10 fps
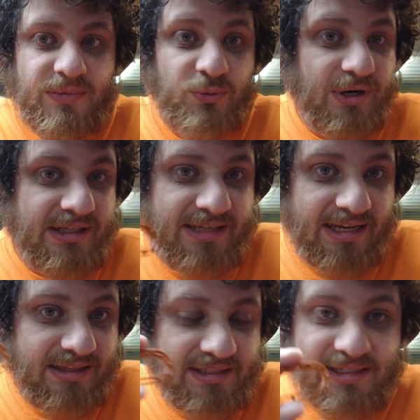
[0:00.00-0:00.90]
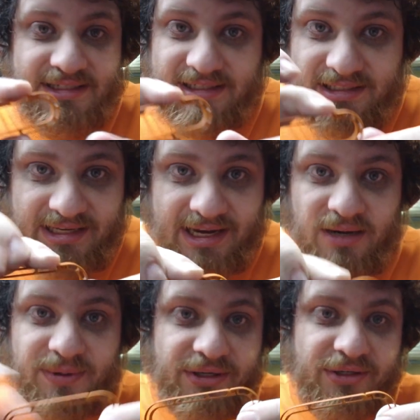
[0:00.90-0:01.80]
So we're going to take these existing
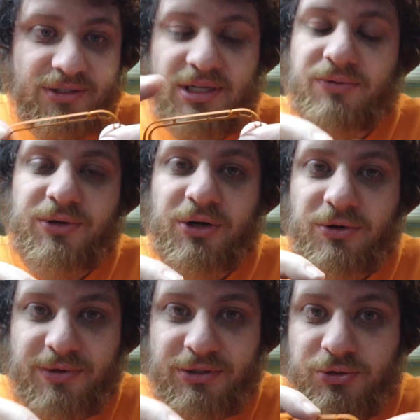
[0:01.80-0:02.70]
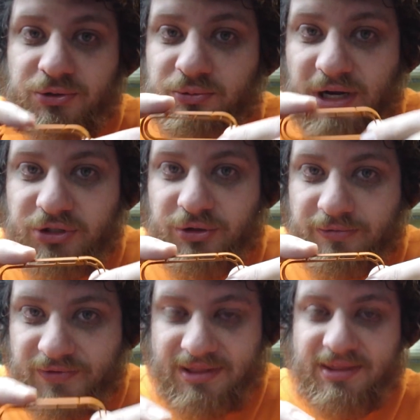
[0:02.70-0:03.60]
carabiners and we are going to
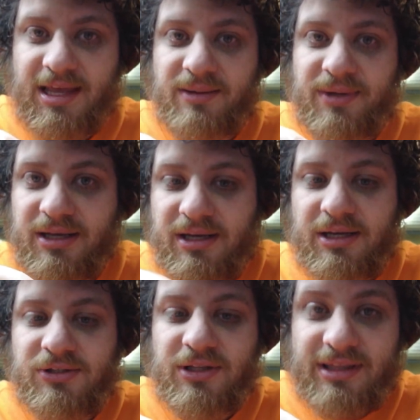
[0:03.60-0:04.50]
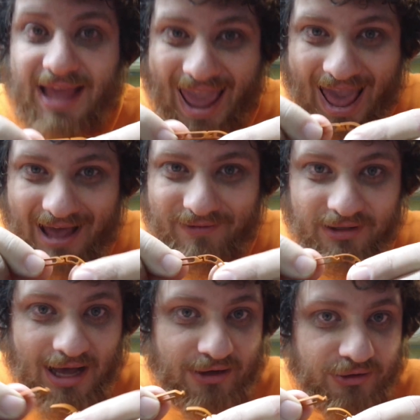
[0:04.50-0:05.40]
retrofit them so that they have
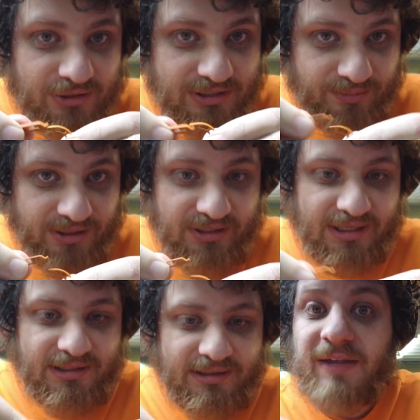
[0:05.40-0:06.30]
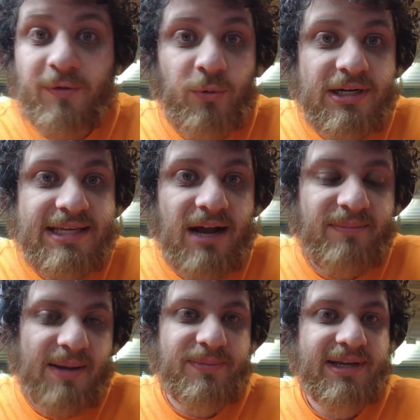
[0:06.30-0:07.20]
lateral stability. If it works
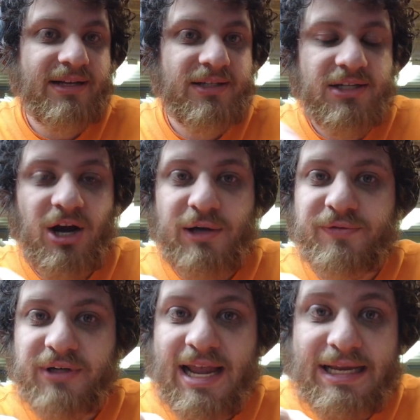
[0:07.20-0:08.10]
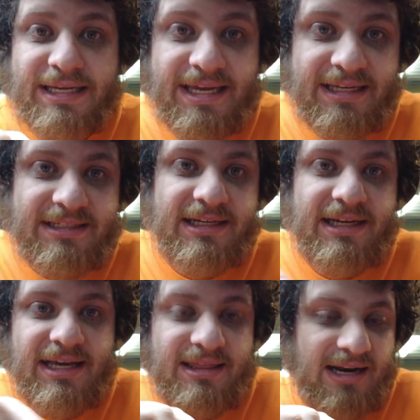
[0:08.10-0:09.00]
out, my plan is to offer a kit
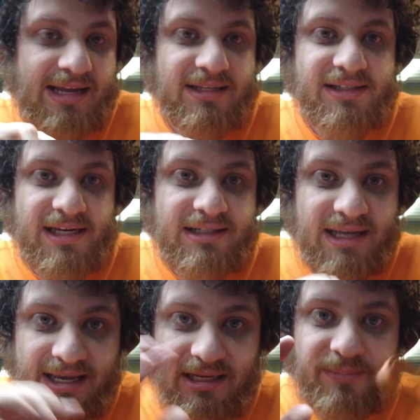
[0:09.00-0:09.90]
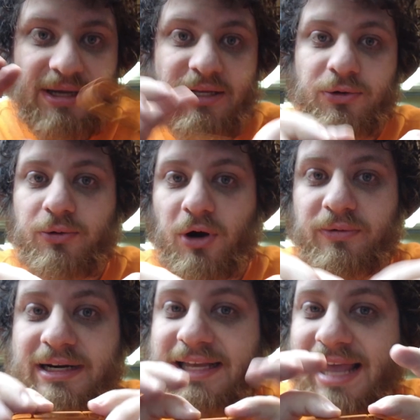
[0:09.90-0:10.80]
that I can send to anybody who
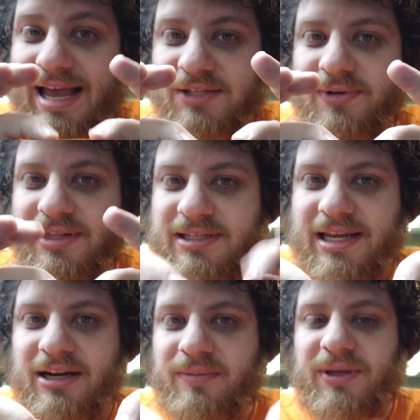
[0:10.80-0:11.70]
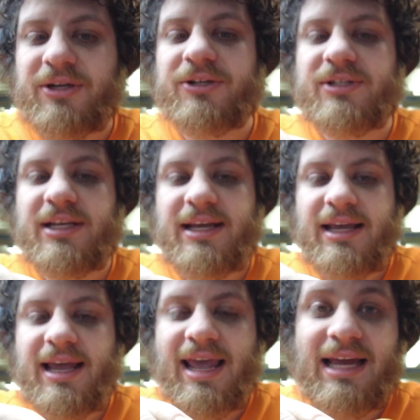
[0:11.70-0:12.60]
already has one of these carabiners,
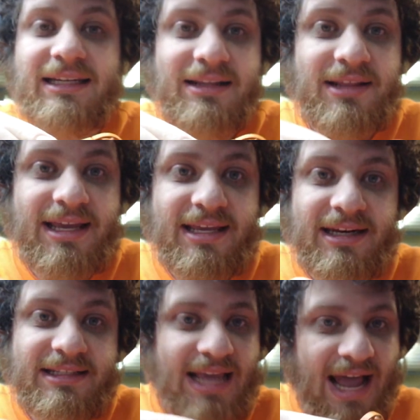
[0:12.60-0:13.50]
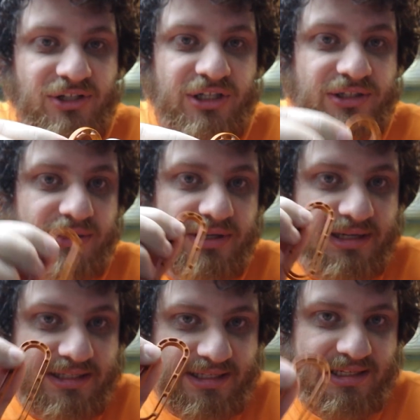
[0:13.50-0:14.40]
and they can attach it to their
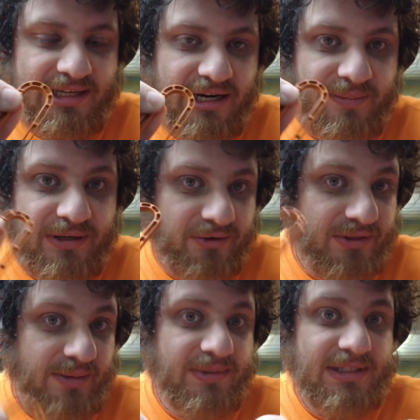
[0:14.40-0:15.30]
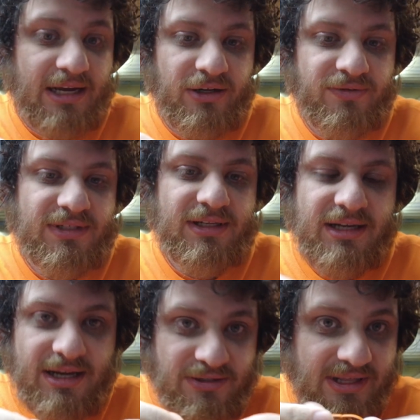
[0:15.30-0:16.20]
existing carabiner themselves
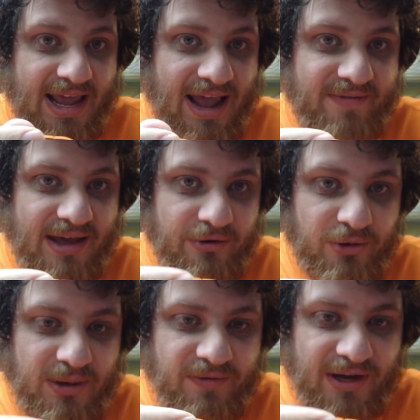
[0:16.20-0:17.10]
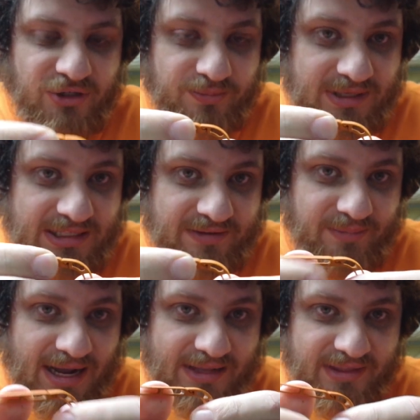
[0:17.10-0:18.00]
so they have that little bit of extra peace of
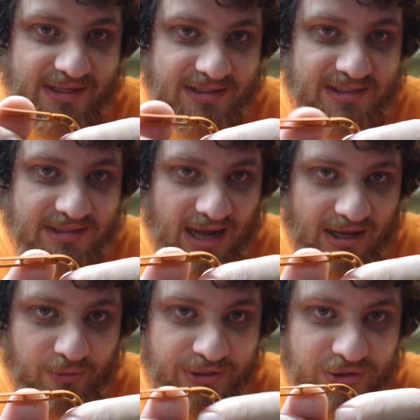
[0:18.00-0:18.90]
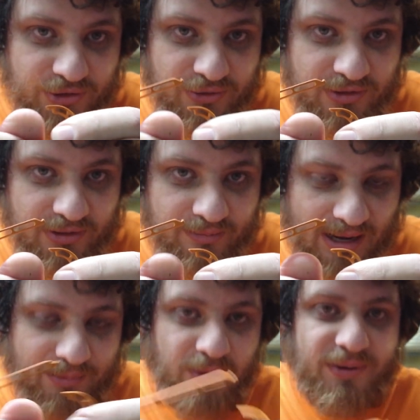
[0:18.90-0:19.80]
mind that it's not going to
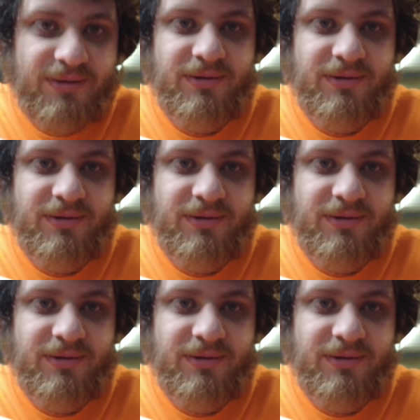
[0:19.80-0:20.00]
pop open.